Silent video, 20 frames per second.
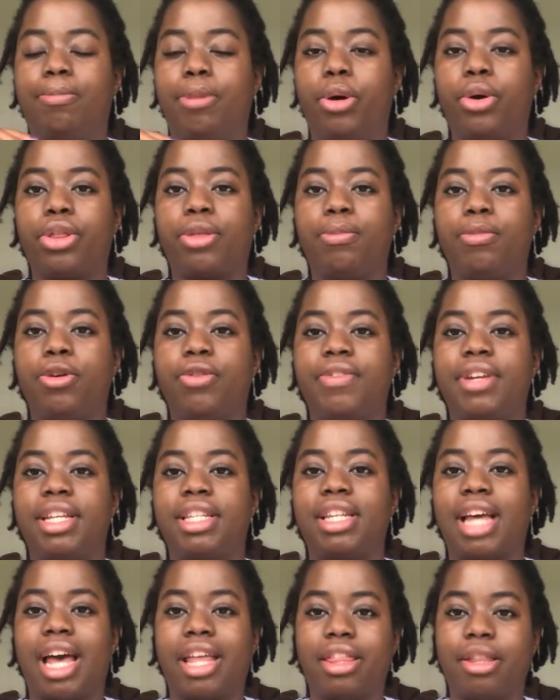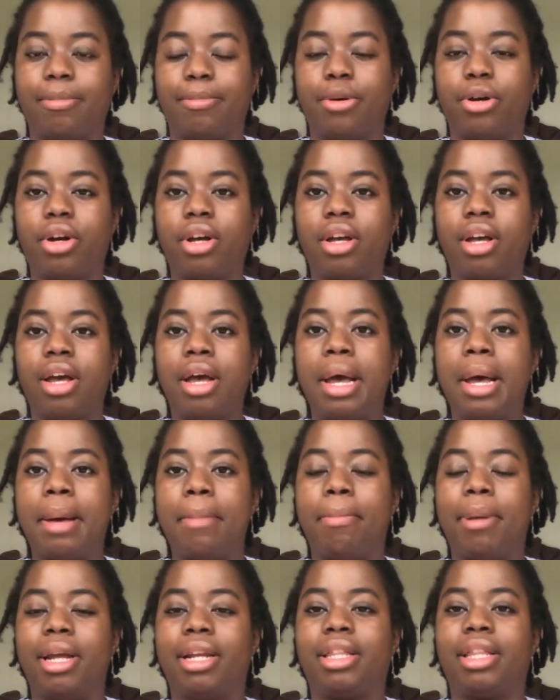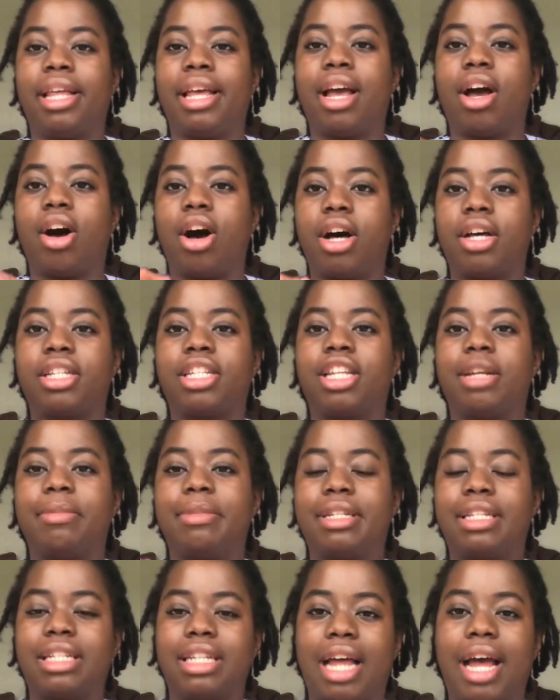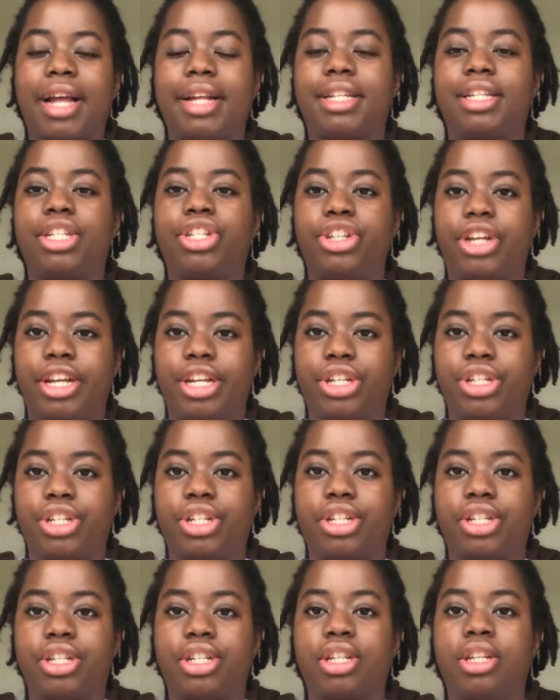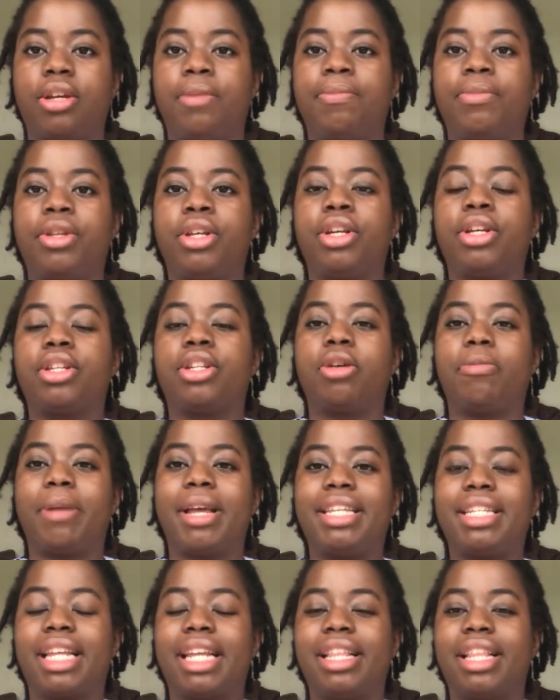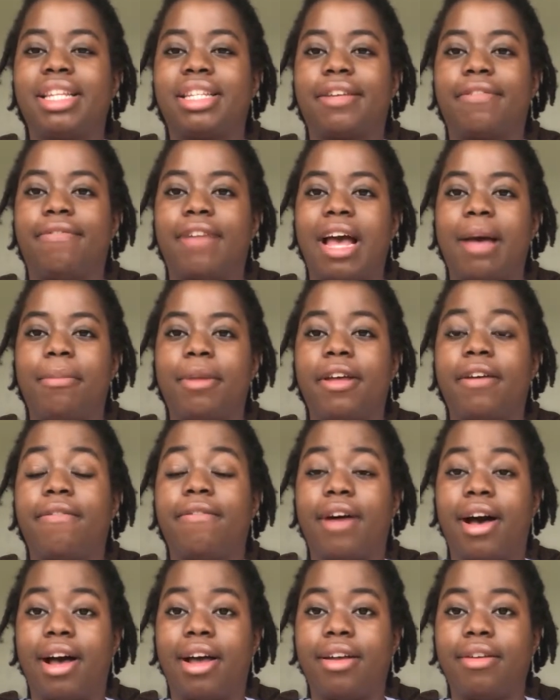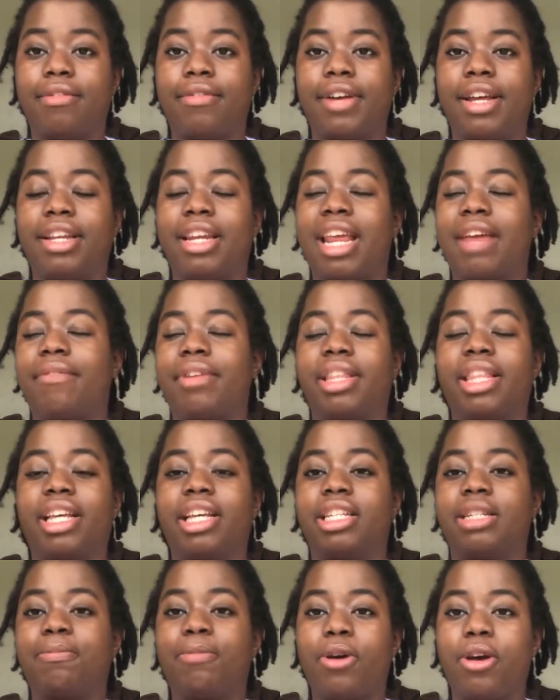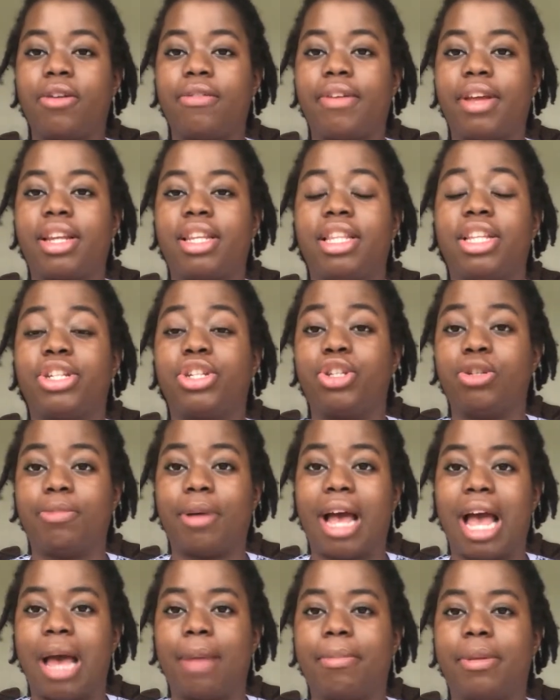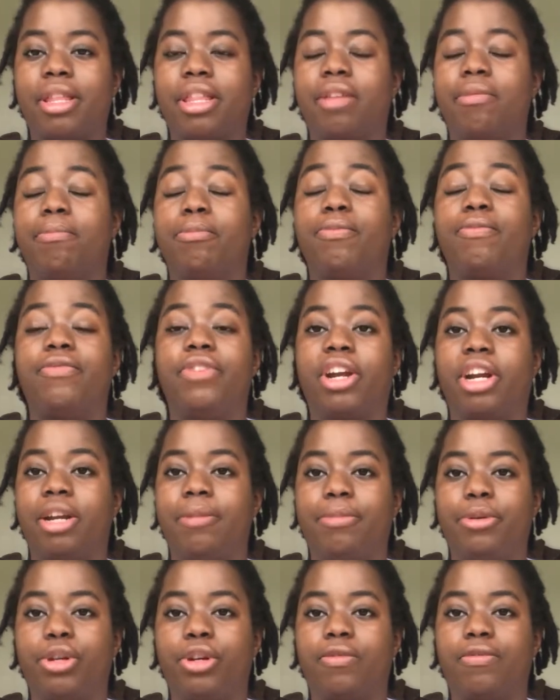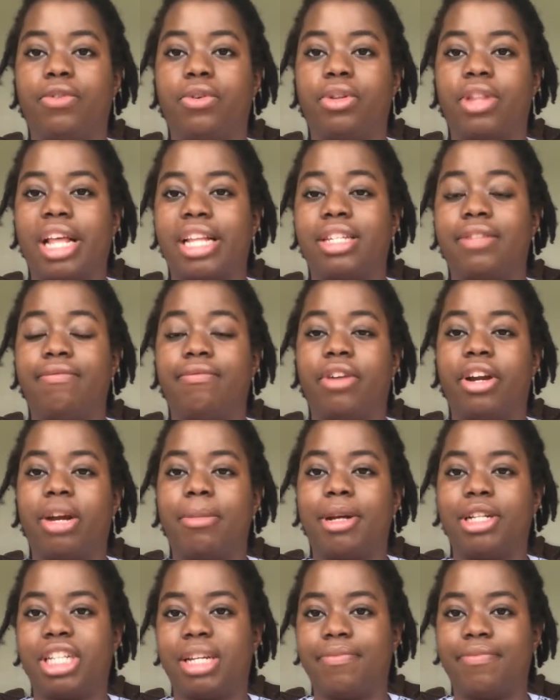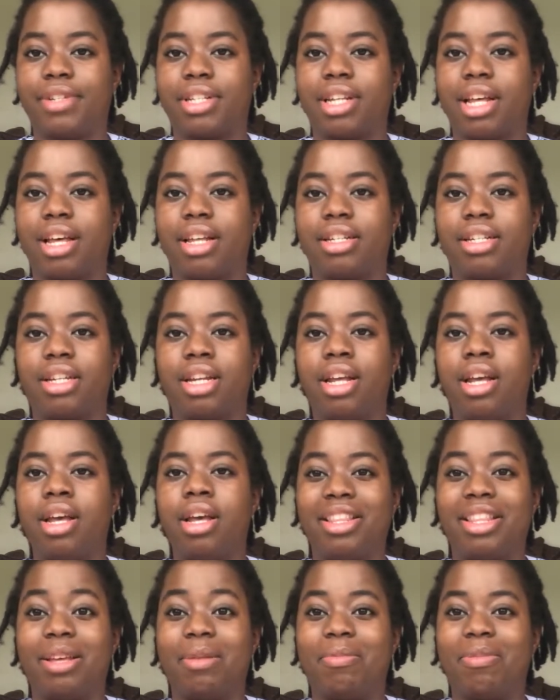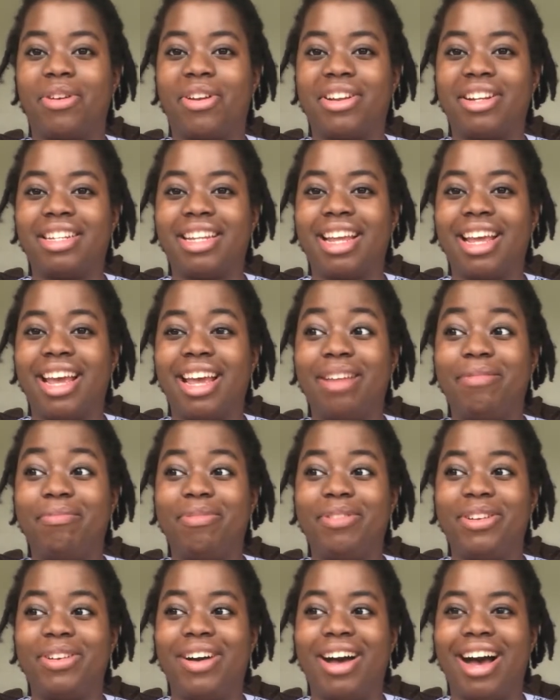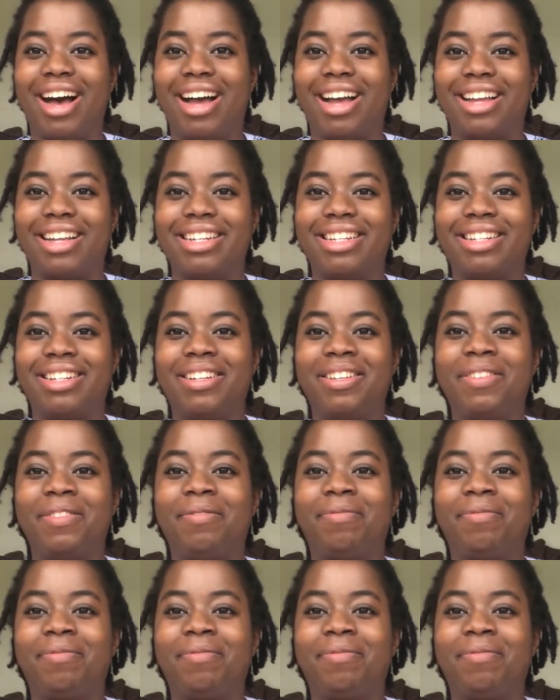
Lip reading: both movies and the book, but there are some slight changes. So basically there's a family of 5 and everything is perfect. They're super happy. They're very beautiful. That's very much emphasized. They're blonde hair and blue-eyed.